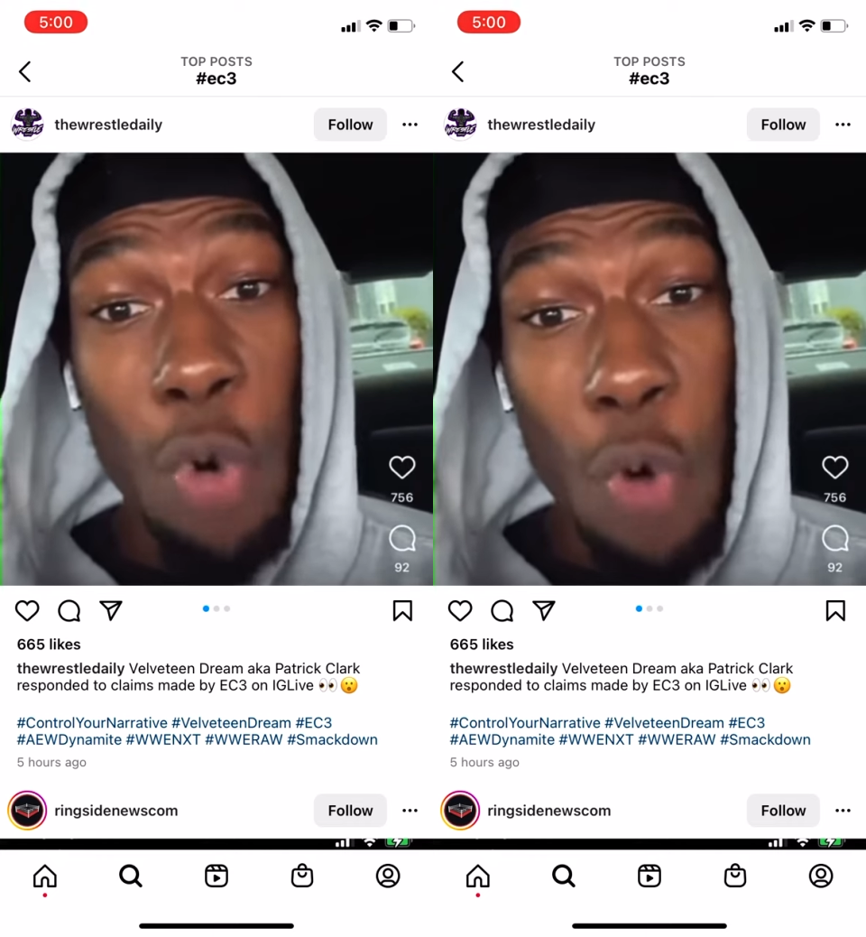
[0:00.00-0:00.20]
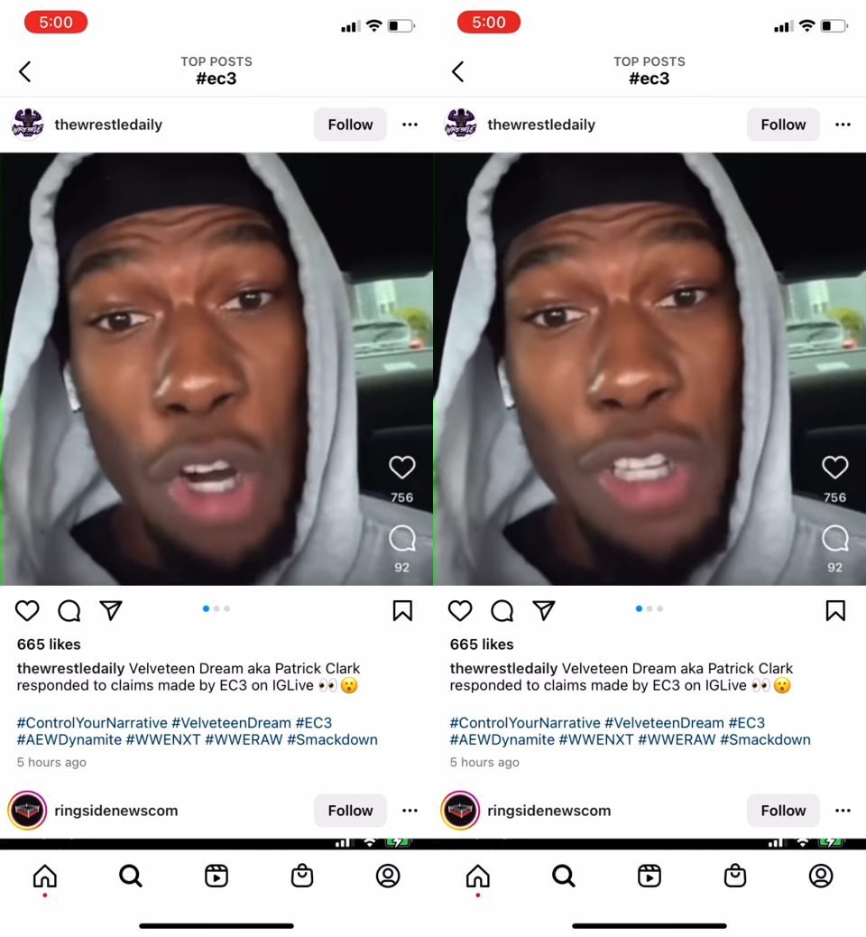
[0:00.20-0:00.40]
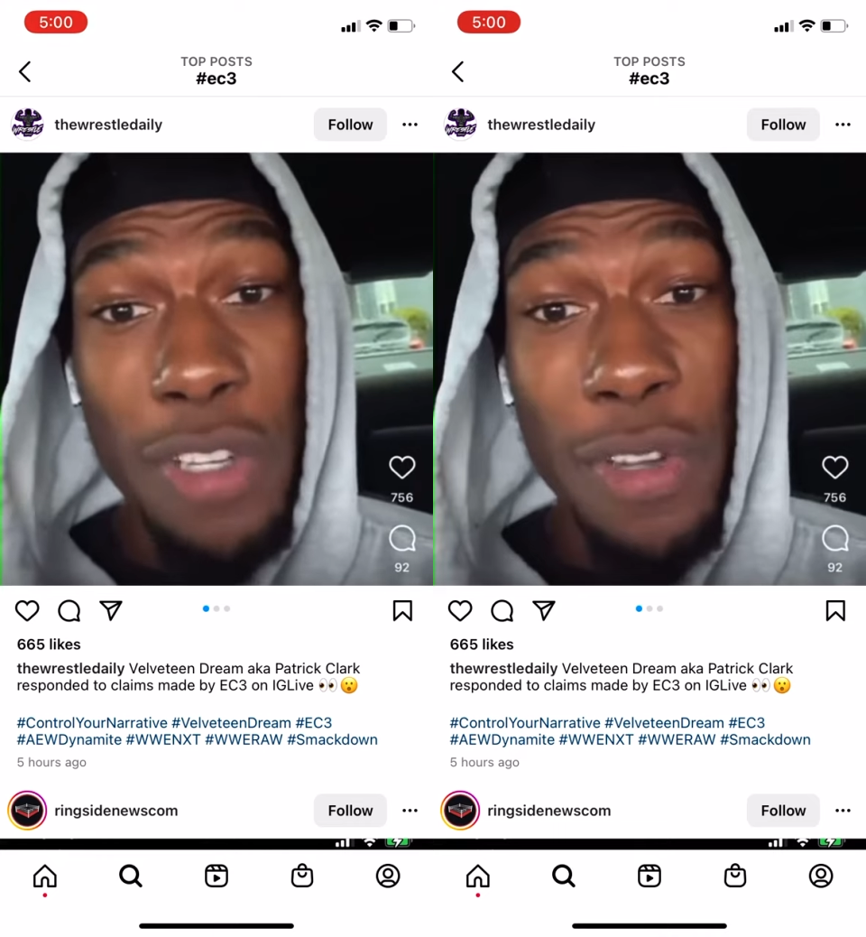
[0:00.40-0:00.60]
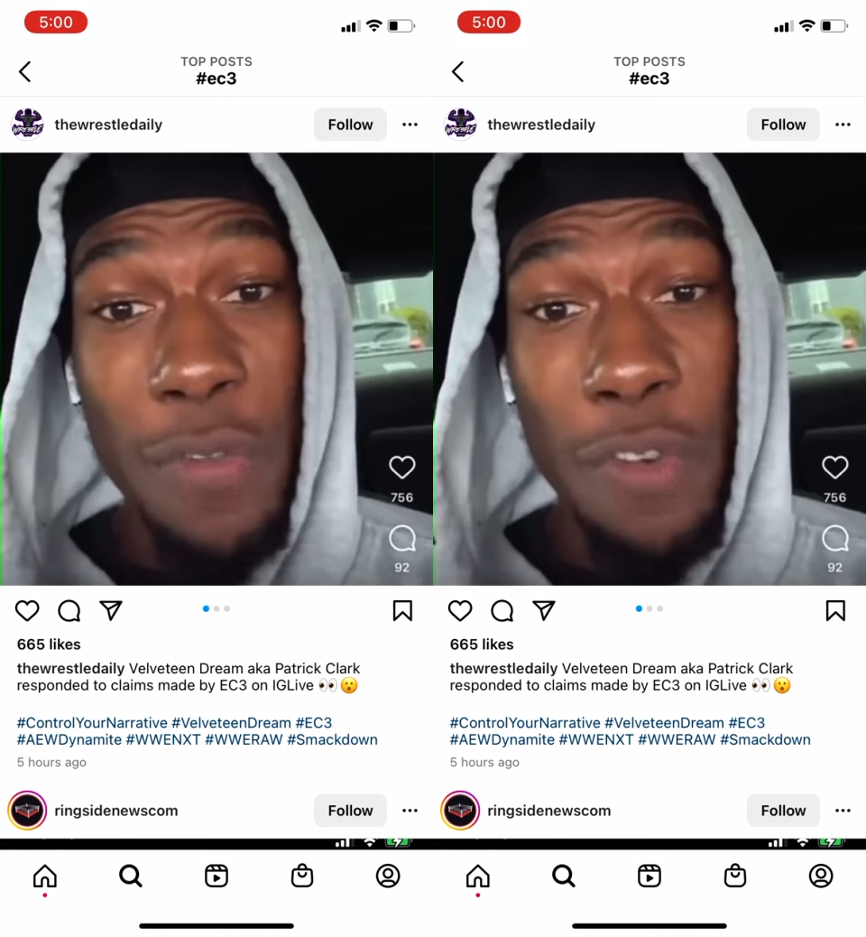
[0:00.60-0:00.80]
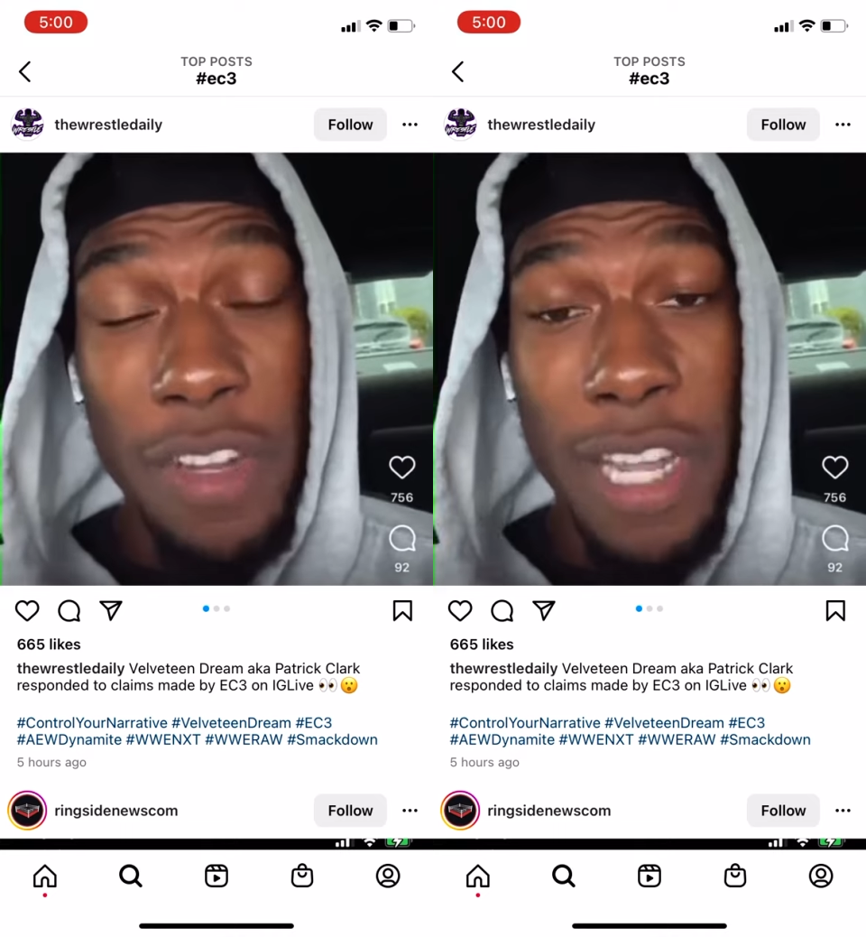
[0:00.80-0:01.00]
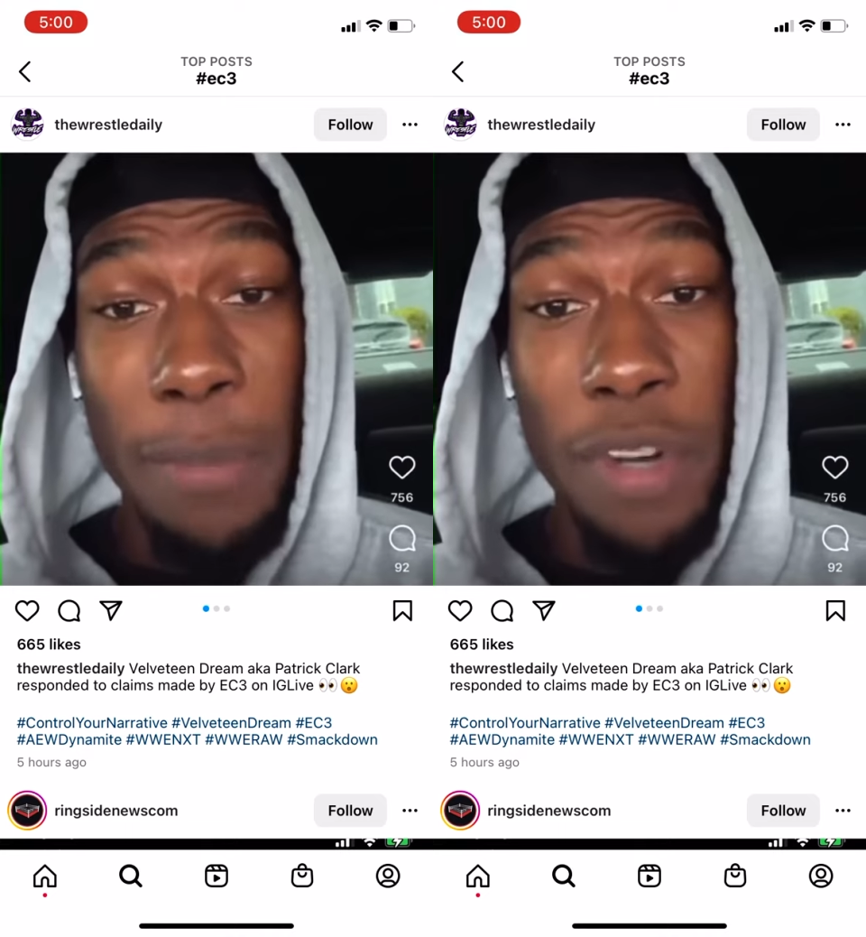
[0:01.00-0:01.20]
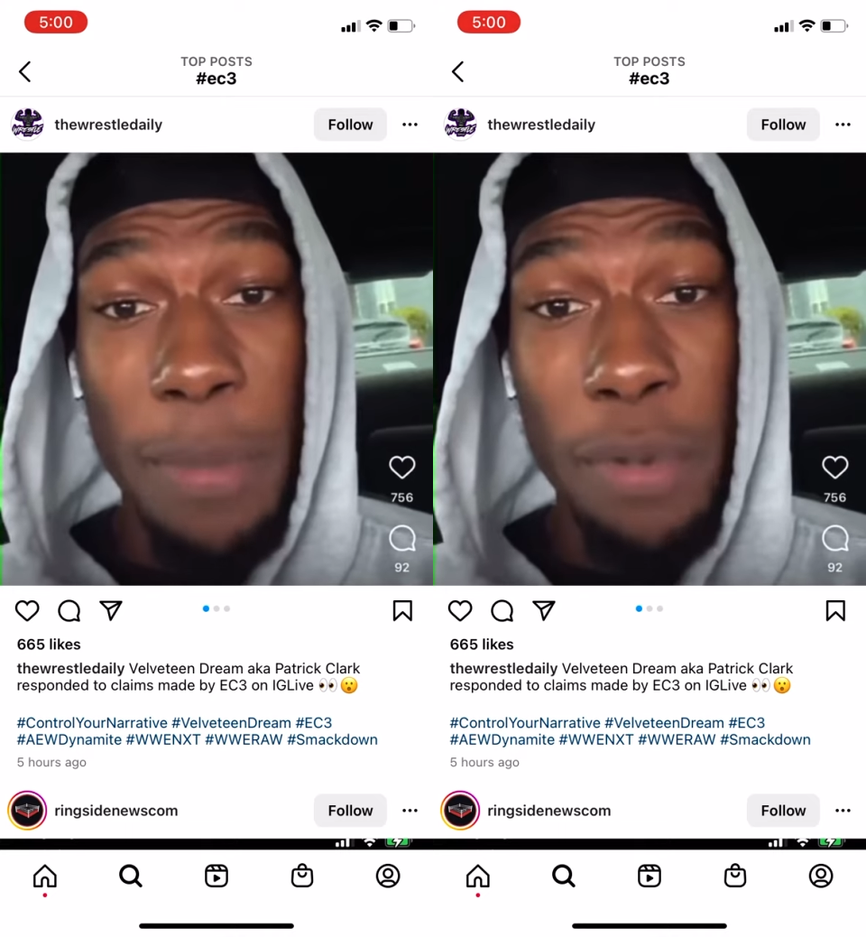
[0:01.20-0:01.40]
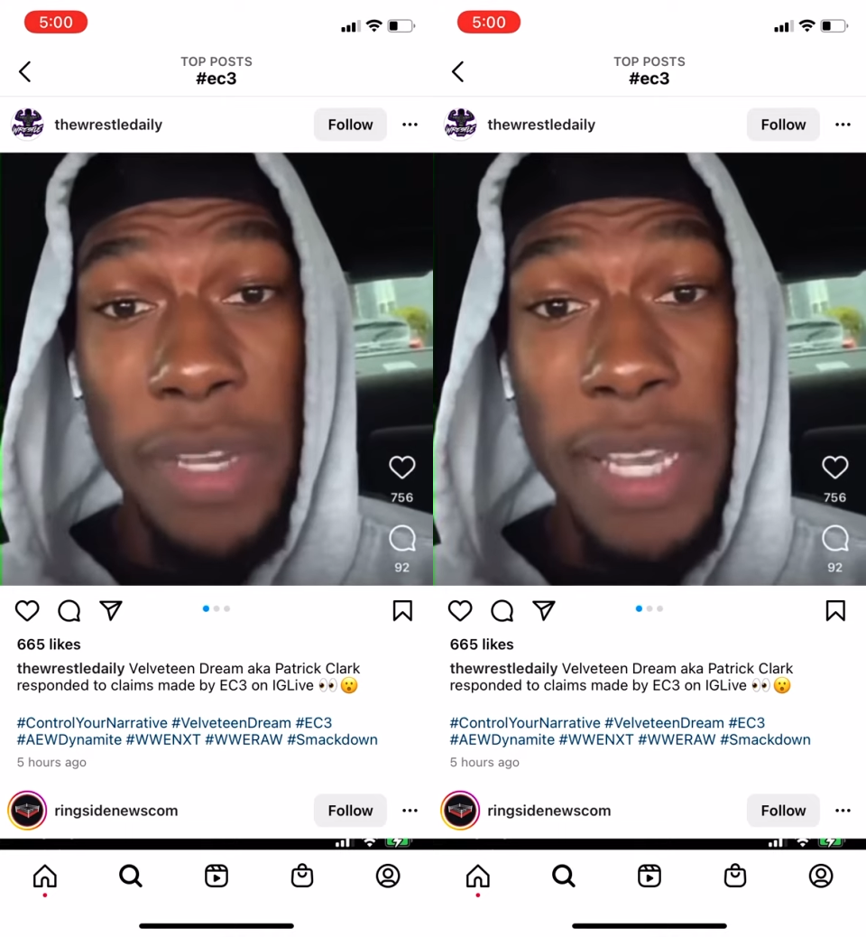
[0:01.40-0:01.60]
works for the
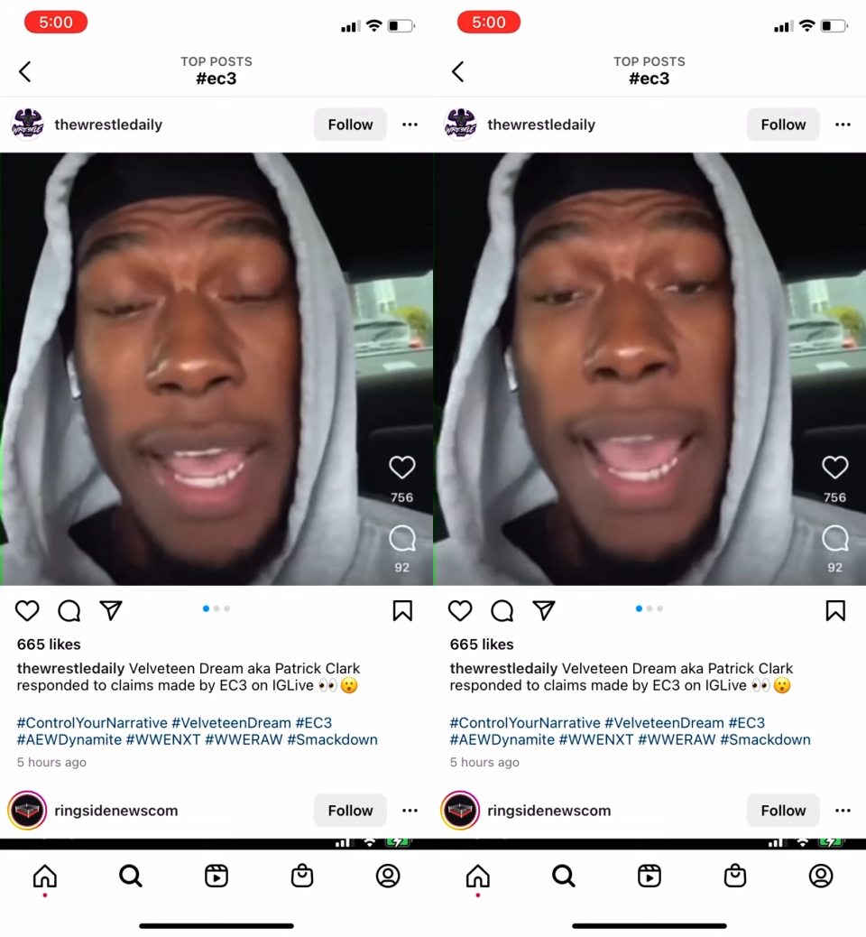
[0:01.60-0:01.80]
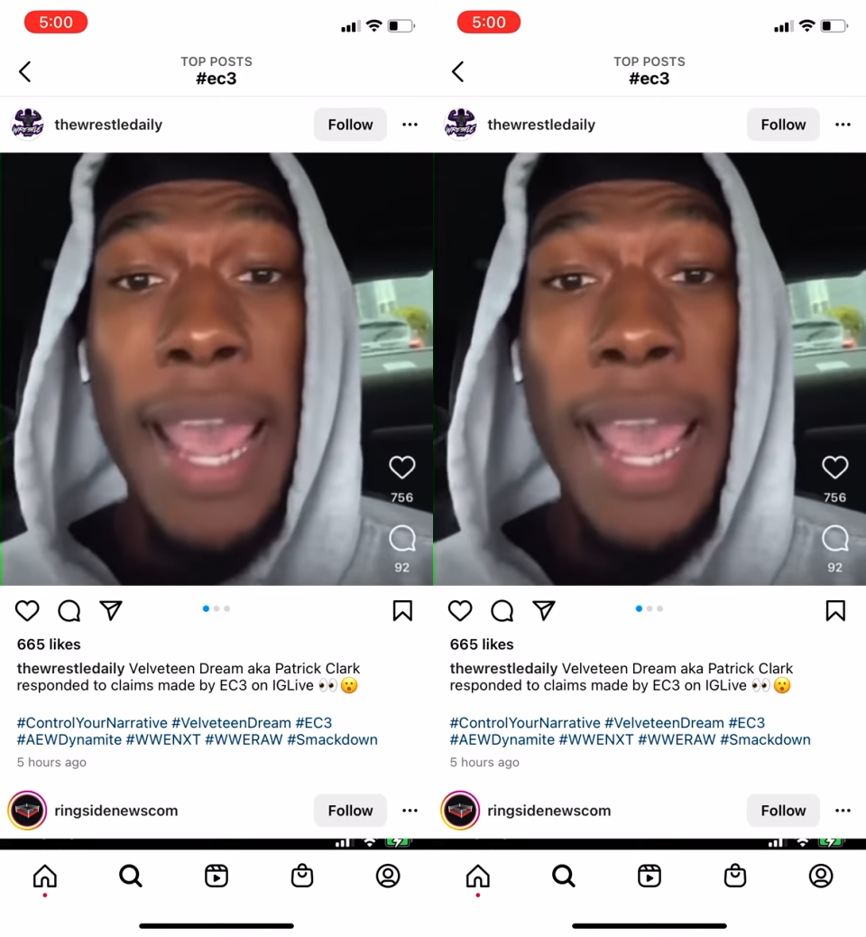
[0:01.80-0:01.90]
WWE.